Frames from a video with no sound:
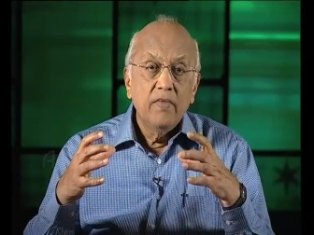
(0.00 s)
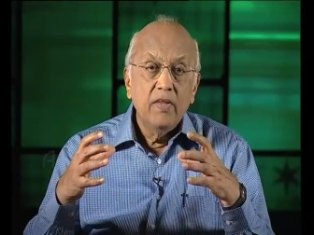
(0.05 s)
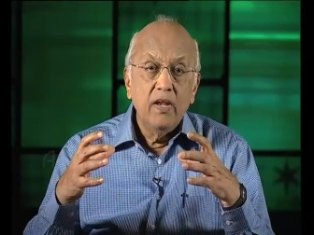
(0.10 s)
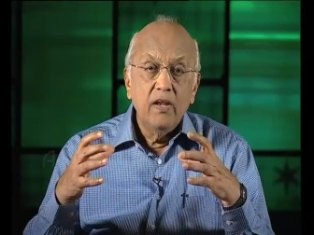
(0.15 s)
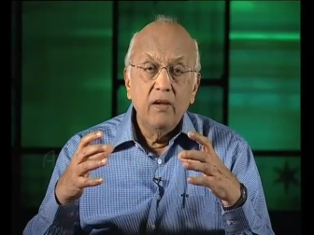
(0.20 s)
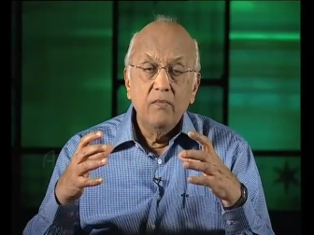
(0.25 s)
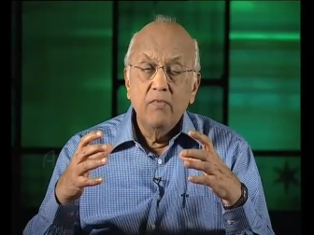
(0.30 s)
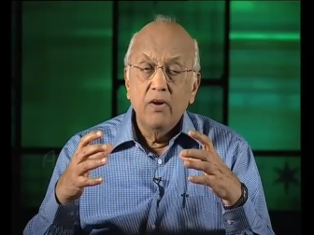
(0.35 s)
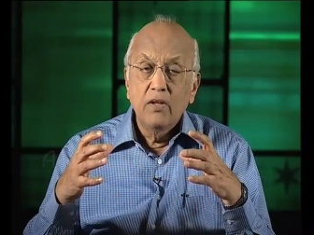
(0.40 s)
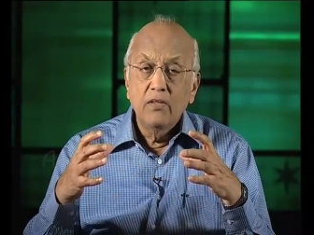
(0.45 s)

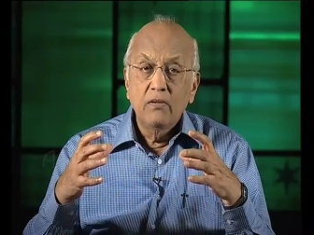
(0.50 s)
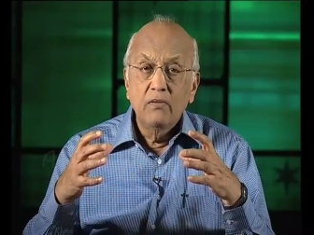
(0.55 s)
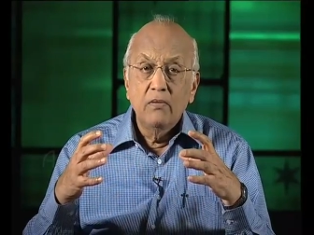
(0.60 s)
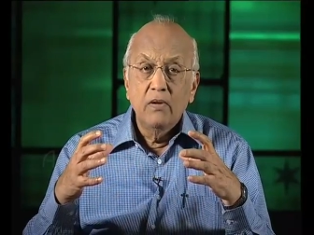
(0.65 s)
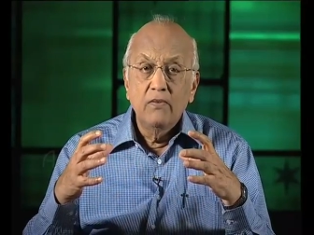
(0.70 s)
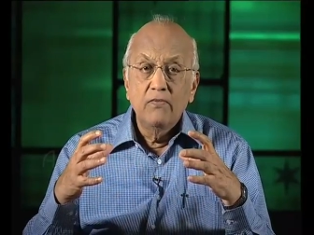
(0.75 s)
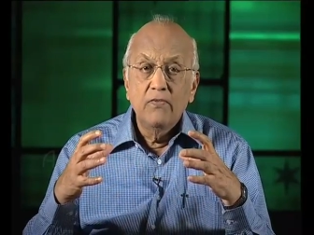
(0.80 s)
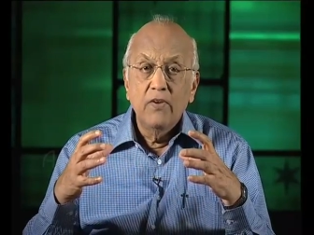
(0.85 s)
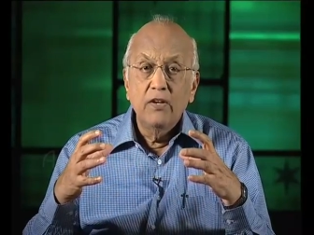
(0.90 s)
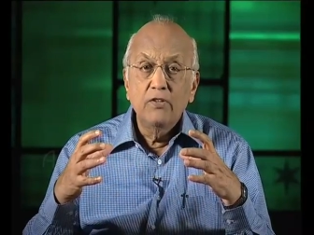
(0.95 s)
They didn't bother
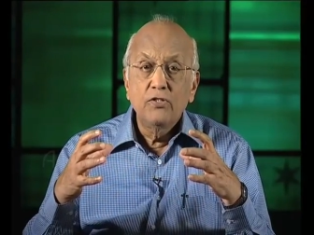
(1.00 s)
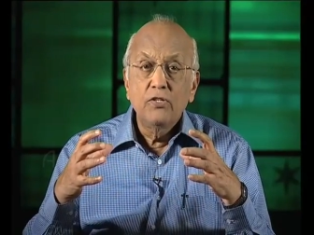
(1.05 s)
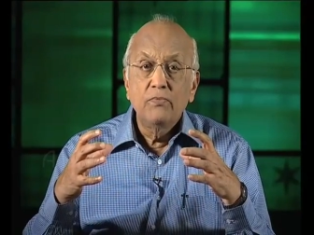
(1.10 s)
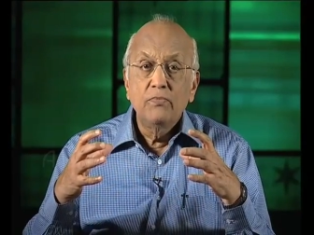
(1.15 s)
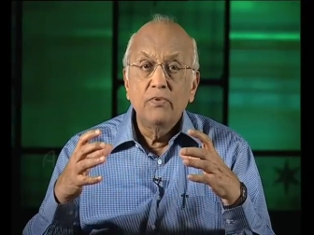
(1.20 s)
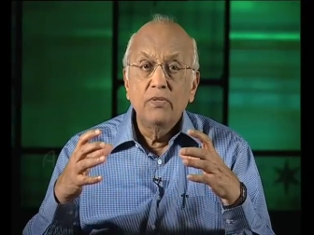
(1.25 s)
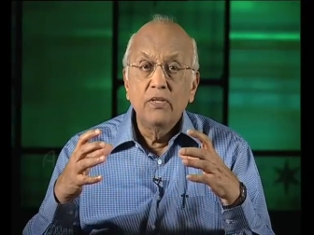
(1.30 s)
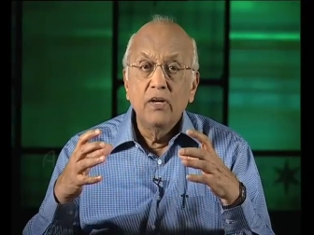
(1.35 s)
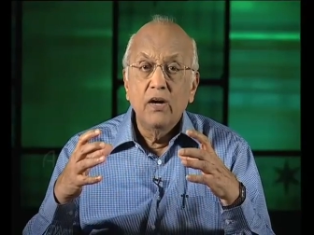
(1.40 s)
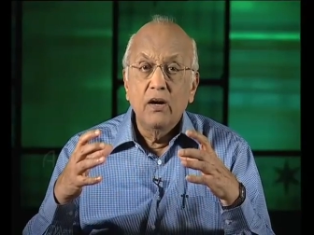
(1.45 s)
about
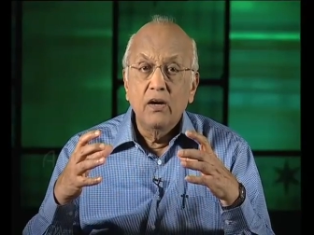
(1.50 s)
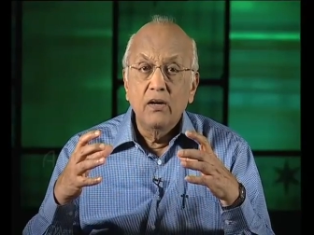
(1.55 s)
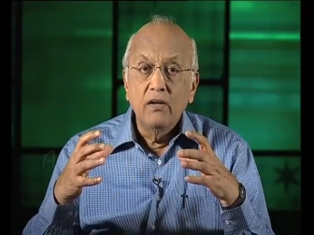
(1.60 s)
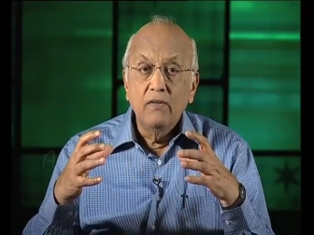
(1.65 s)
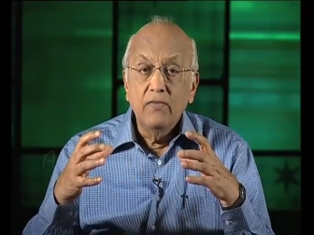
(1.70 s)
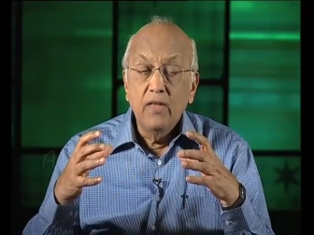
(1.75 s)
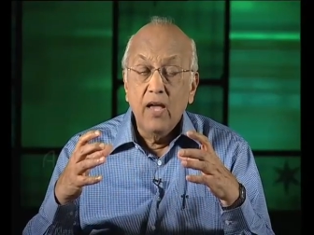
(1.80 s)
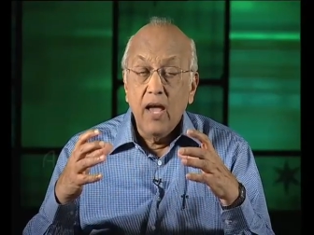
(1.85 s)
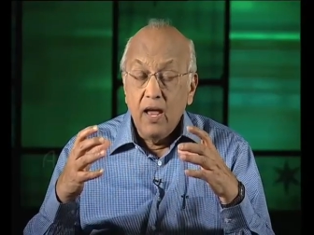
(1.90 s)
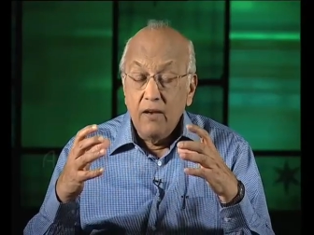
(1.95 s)
fellowship with
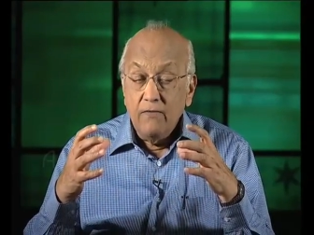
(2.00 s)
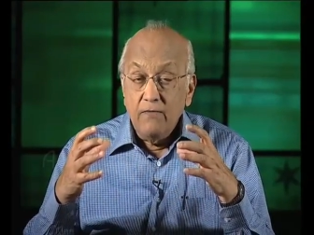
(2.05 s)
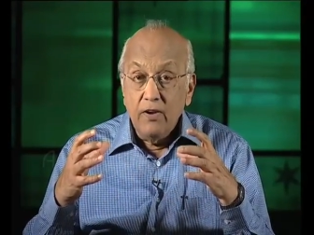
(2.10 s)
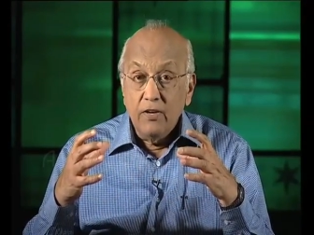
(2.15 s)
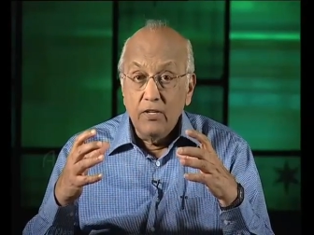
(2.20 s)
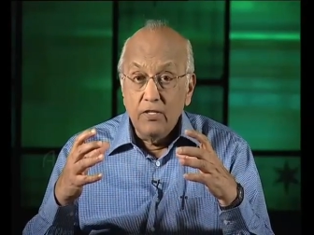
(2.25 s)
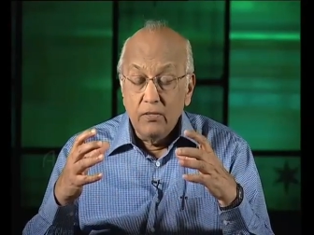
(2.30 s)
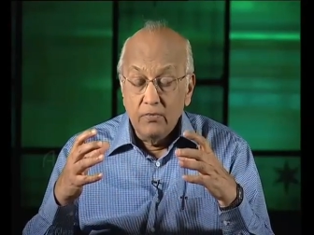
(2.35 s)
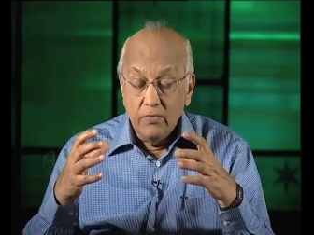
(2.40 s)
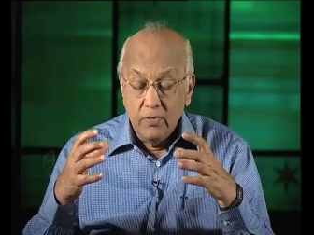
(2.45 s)
God. If they had
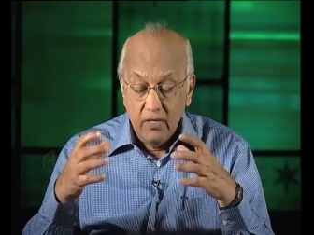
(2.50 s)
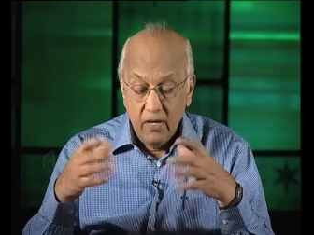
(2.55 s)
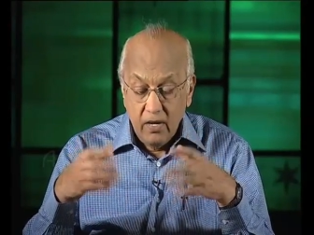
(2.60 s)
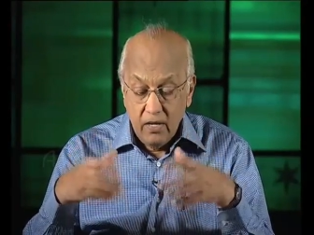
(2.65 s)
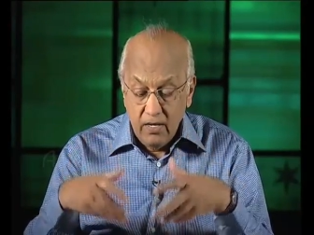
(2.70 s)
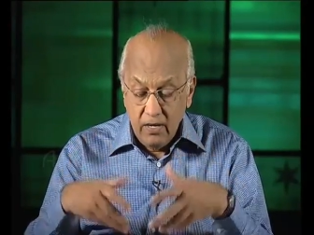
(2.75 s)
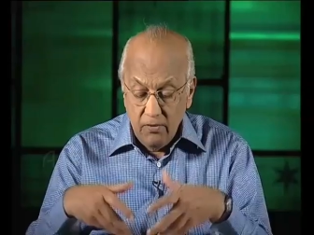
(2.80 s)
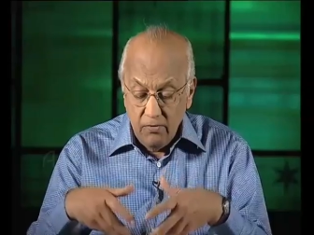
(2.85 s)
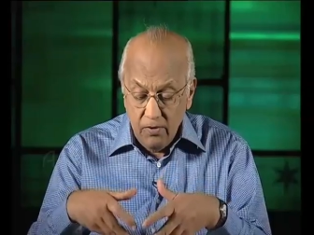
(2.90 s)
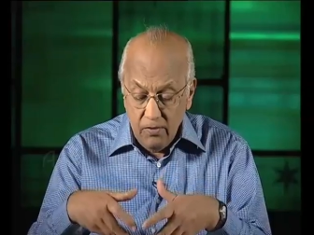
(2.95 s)
fellowship with
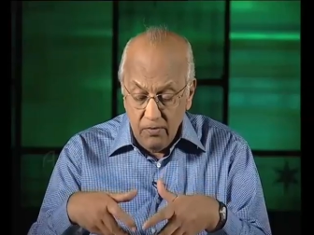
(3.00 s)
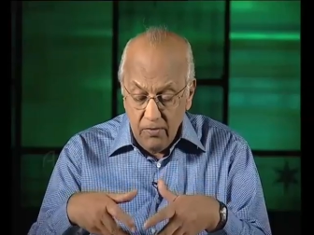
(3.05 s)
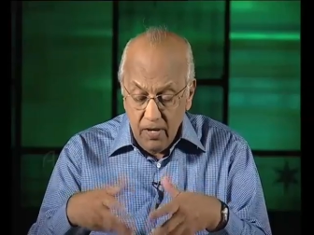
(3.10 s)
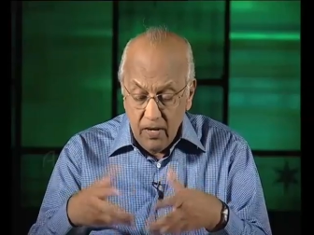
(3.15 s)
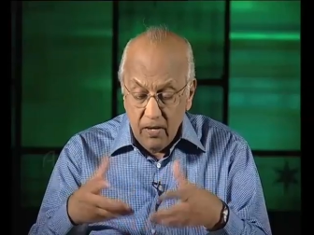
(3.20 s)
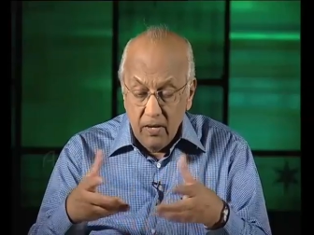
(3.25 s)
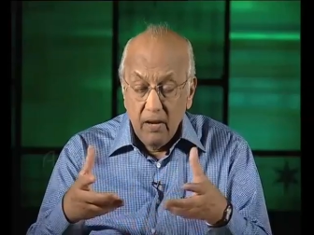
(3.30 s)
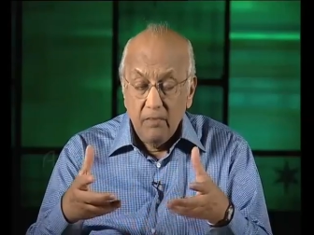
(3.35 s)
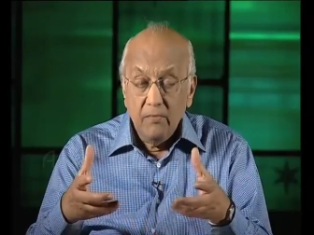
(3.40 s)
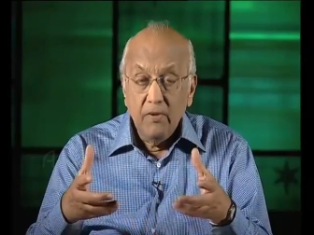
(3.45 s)
God, they wouldn't
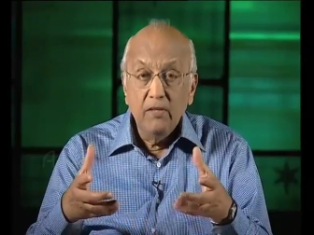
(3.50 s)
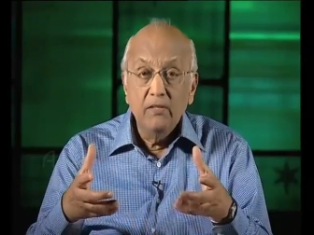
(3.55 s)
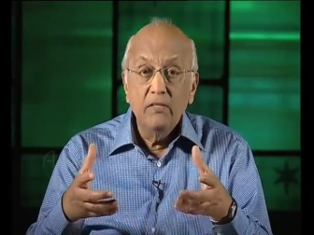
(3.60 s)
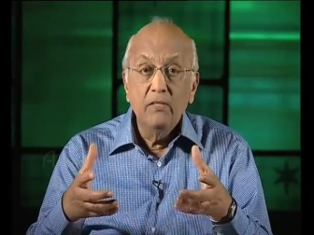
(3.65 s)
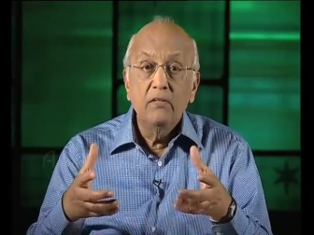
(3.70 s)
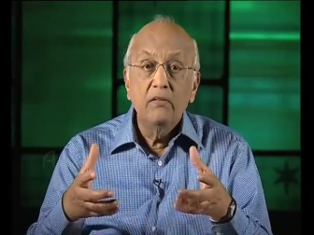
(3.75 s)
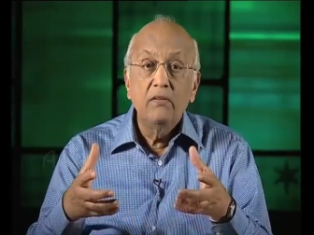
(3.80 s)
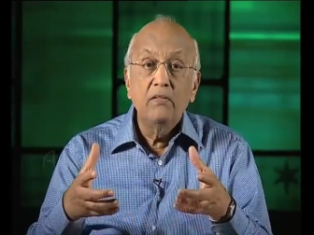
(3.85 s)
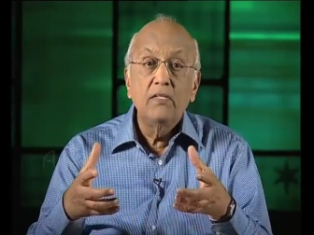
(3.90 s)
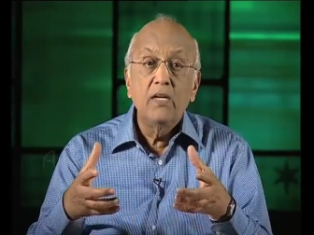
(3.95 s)
be
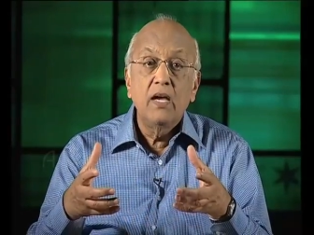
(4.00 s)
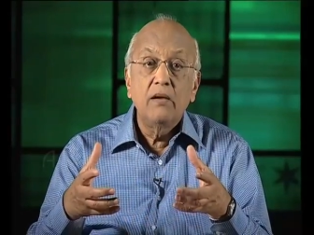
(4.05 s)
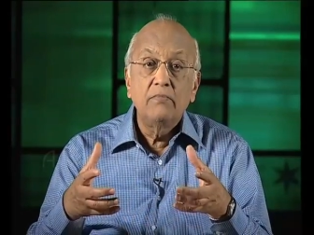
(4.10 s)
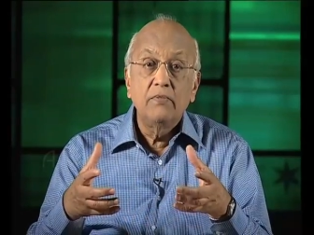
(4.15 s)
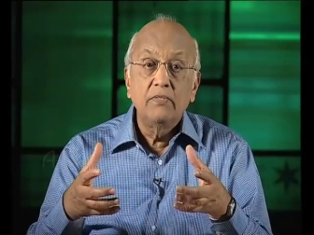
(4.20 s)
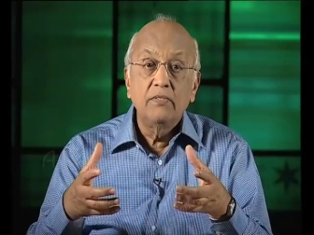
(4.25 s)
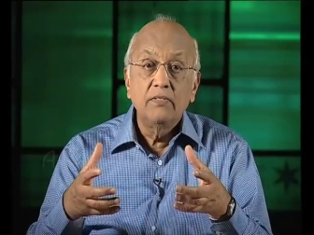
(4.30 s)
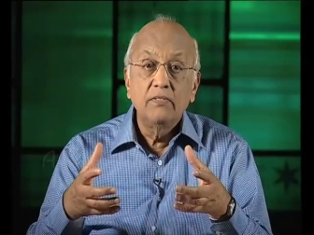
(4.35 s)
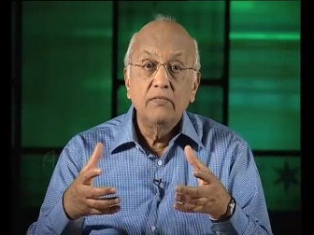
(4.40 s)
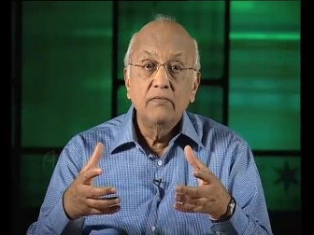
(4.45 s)
condemning the
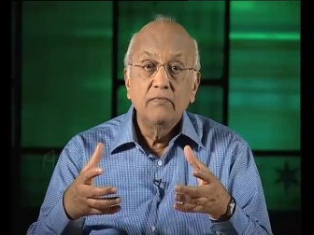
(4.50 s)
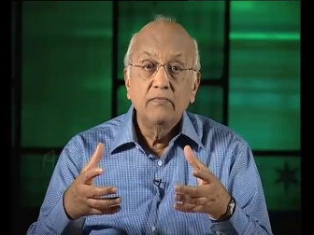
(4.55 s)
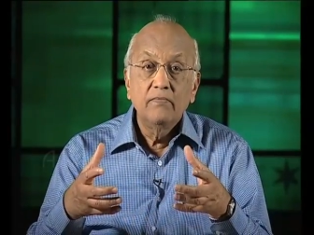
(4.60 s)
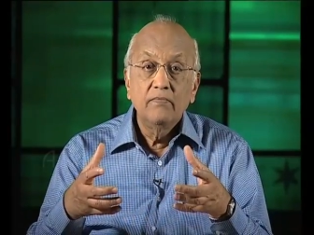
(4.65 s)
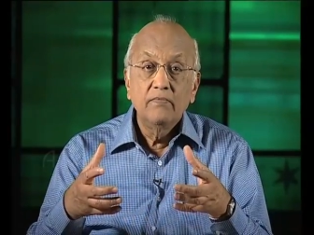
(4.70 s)
disciples.